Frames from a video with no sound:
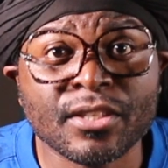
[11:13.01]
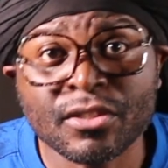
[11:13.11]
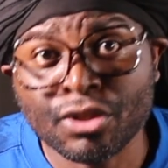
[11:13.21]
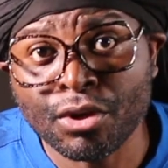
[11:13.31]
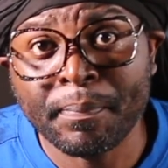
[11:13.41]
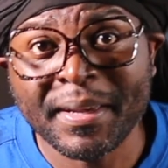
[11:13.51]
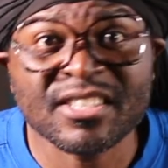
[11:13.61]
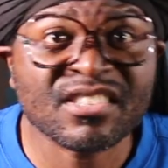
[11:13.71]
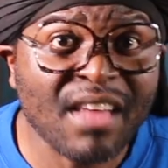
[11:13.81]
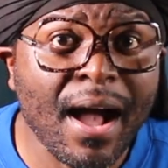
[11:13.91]
should be
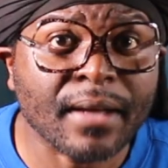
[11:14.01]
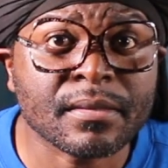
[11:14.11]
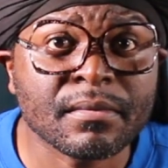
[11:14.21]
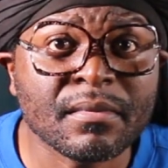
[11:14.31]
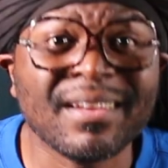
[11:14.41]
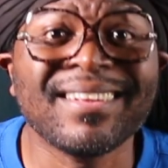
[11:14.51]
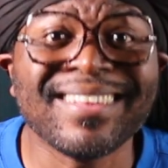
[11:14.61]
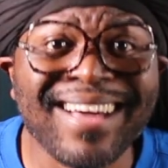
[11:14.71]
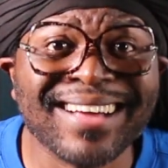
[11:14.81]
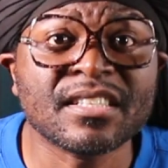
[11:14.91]
stocks.
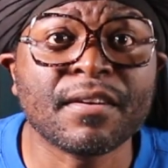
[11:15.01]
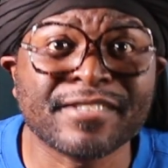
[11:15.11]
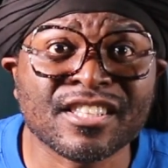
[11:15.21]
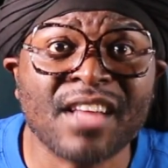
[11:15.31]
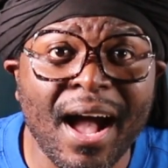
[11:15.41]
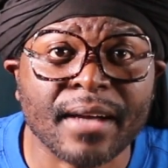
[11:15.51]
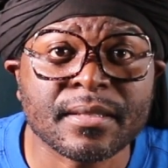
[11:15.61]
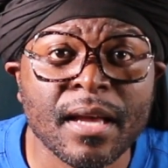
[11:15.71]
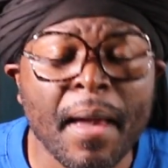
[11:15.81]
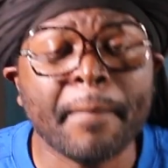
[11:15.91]
Lots of
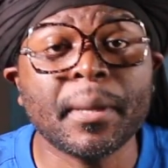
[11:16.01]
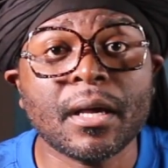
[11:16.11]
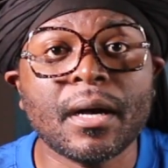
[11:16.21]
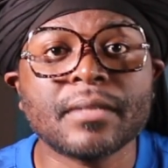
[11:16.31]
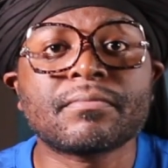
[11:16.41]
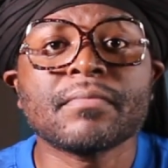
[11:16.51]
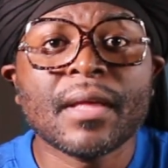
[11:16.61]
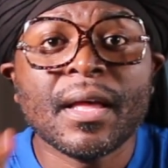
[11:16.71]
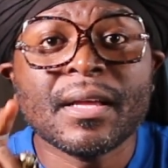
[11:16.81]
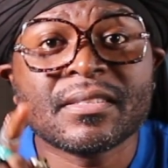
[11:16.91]
stocks, because
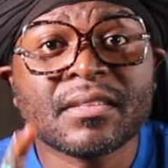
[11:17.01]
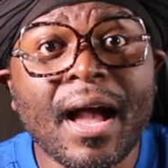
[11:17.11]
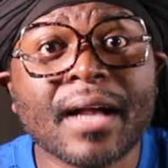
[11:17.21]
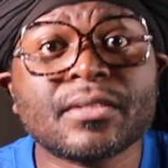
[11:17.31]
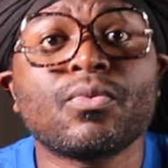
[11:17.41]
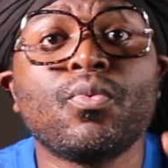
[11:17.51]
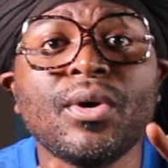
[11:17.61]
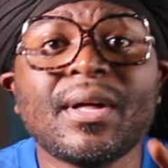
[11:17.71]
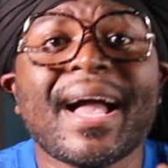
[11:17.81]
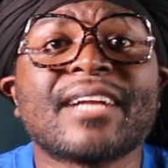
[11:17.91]
stocks
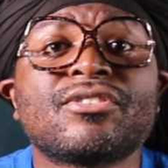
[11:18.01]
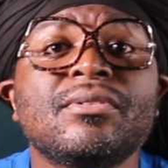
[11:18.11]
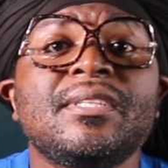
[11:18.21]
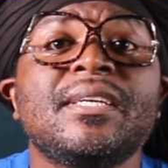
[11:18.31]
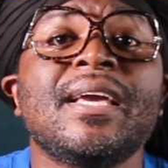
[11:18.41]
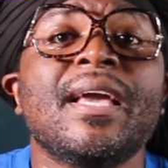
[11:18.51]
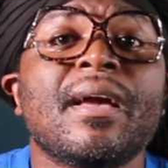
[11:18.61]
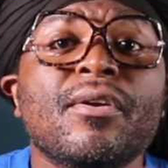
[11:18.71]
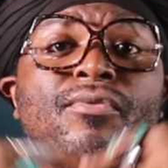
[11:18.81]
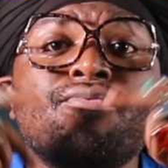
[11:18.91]
will actually
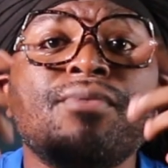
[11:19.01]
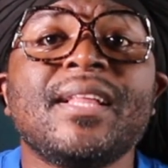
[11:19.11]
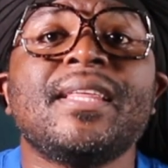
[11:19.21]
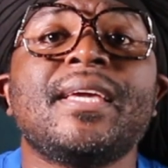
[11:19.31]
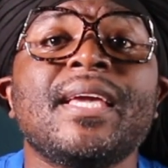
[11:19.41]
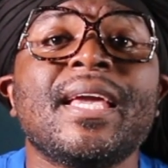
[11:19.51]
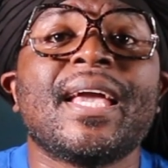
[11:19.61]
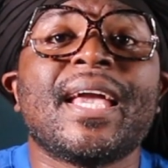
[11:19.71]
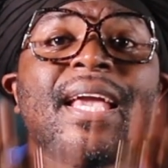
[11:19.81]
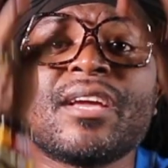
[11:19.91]
really
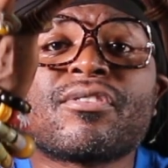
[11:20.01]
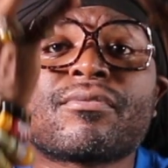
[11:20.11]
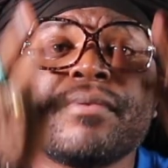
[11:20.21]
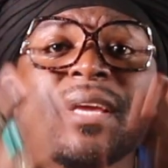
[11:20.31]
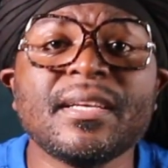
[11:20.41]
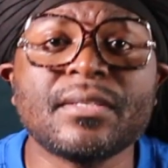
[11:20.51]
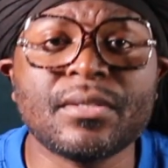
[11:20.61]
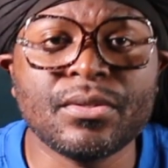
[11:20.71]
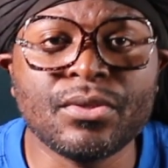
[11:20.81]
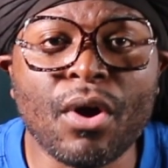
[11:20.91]

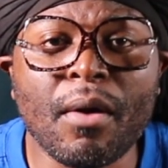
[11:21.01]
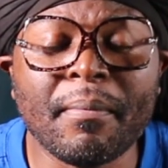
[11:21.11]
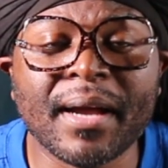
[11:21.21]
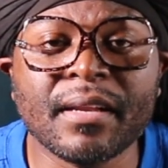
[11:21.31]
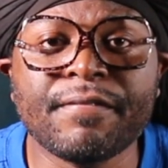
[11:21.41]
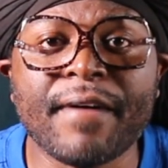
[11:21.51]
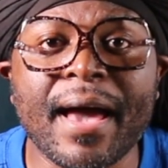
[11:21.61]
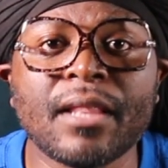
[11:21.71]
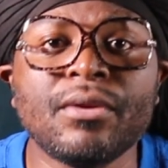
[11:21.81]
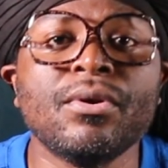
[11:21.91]
increase your money
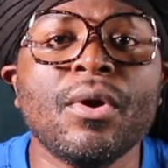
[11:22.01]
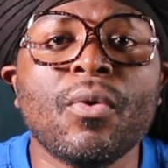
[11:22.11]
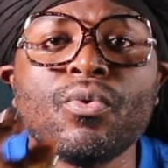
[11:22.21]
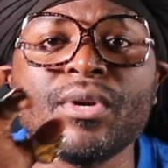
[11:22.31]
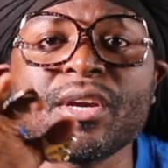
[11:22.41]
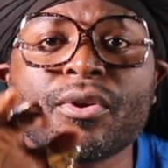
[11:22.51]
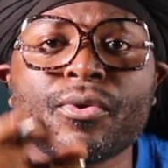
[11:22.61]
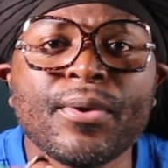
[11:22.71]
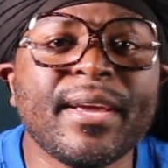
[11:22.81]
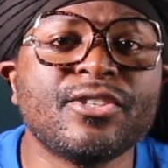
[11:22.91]
value, will
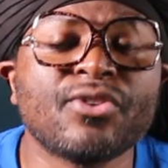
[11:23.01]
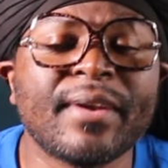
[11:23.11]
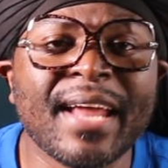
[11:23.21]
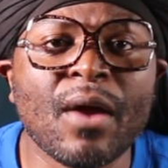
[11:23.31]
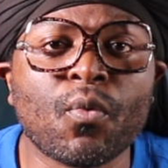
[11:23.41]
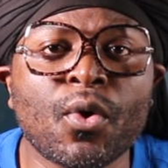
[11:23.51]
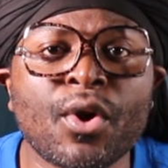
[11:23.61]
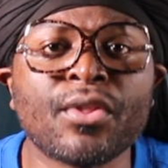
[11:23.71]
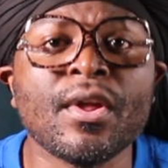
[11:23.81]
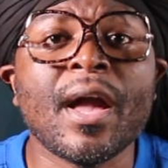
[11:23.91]
increase your net
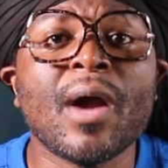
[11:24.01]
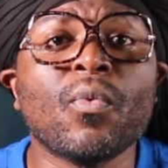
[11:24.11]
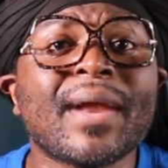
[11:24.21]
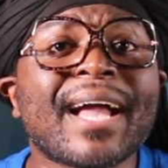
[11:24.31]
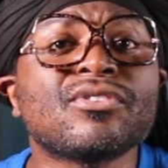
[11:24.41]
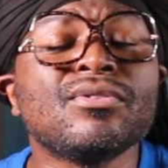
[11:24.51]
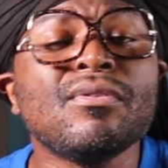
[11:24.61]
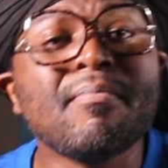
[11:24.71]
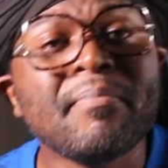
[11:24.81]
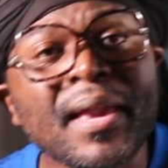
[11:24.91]
worth, and will
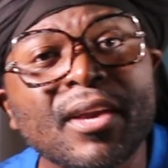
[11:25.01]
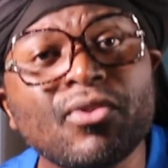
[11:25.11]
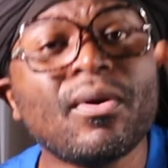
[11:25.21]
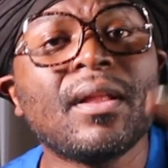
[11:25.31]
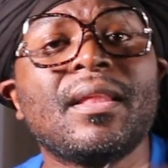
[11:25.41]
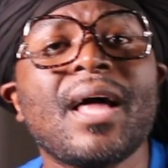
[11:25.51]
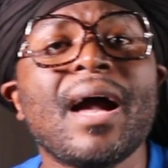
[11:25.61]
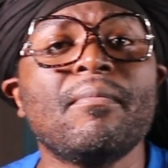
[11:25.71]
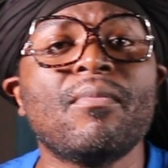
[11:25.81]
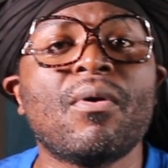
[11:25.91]
actually make you a
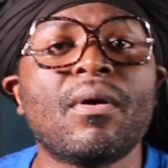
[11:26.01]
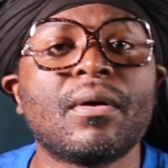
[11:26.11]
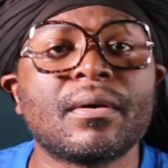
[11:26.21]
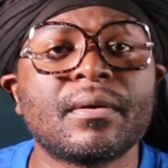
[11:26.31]
lot more